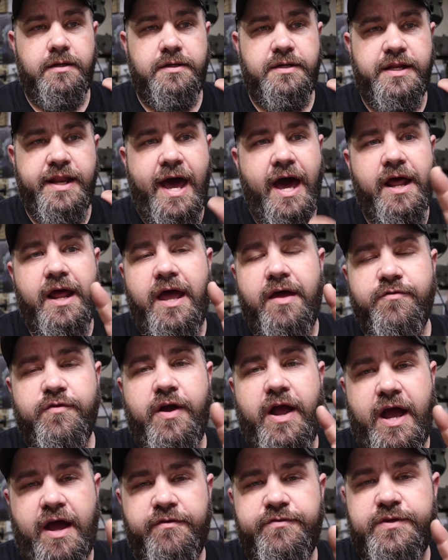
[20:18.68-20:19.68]
not
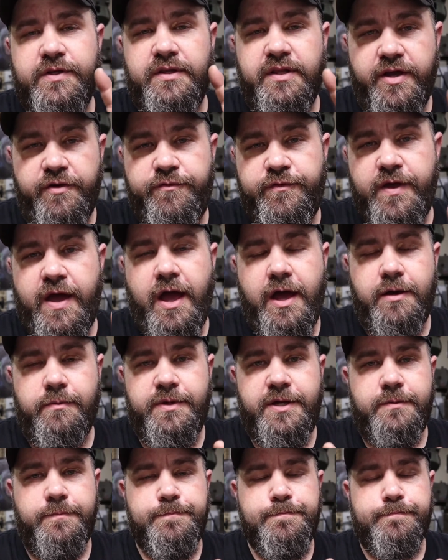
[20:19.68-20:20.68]
ever have to lift the
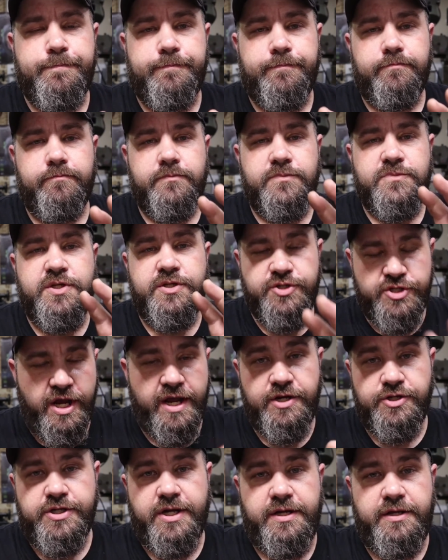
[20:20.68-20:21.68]
helmet to
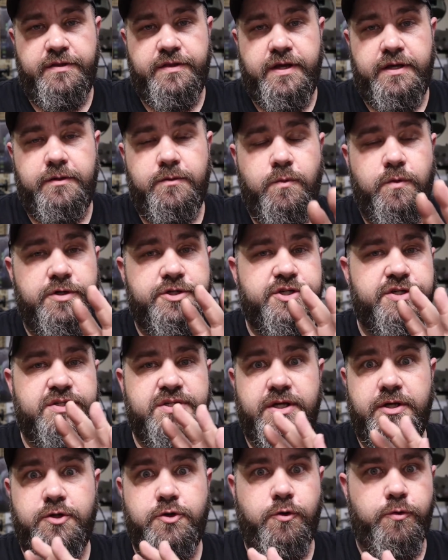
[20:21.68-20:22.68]
change anything, which
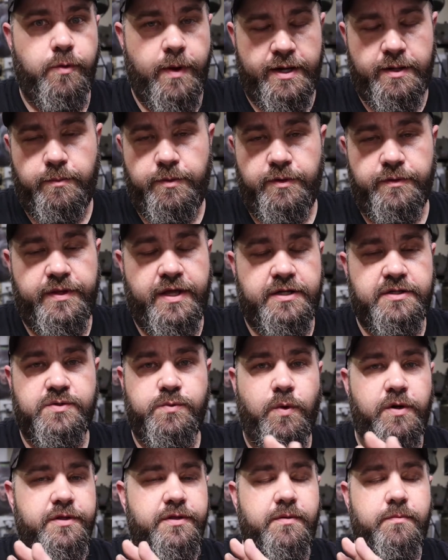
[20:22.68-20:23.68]
is incredible. That is
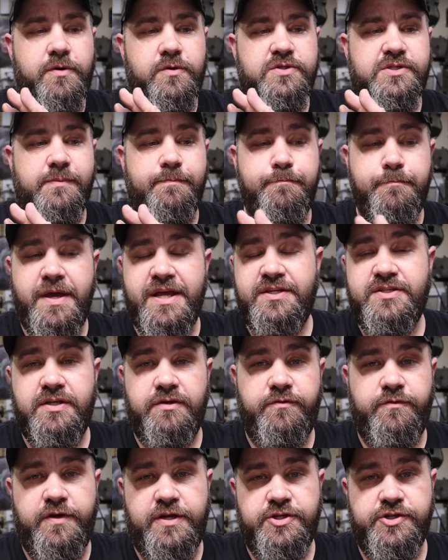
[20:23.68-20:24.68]
one of the most
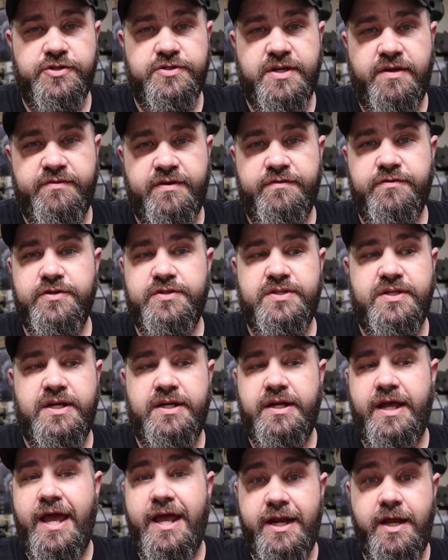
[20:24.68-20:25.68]
amazing features I've ever
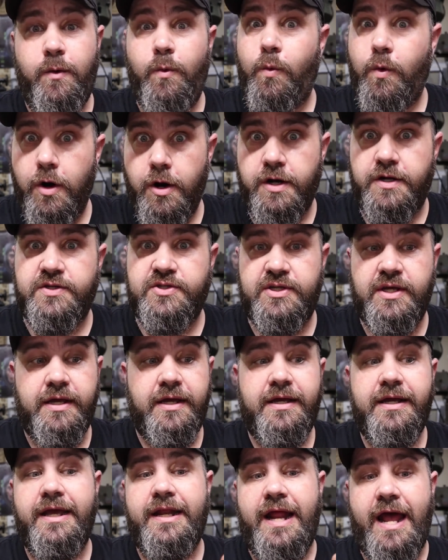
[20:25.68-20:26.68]
seen, and it works.
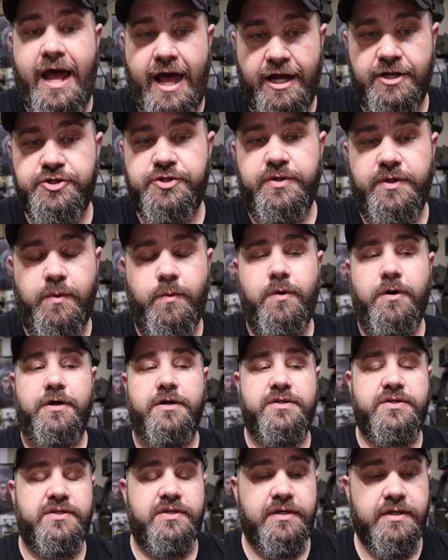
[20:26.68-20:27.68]
It actually
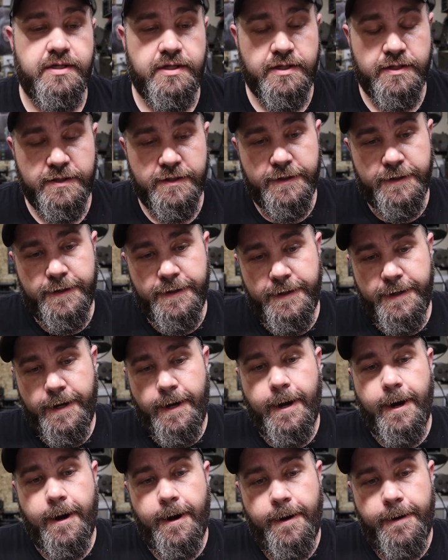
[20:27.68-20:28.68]
works.
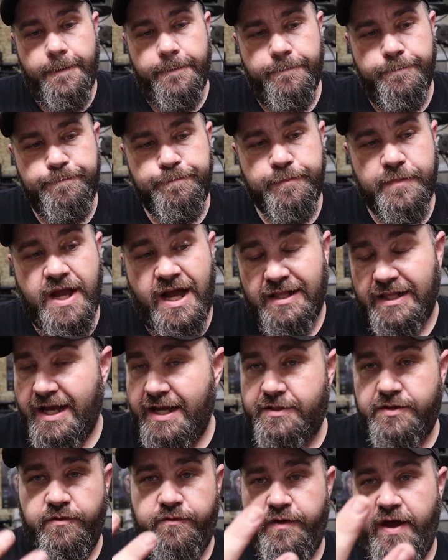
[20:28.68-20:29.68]
I like the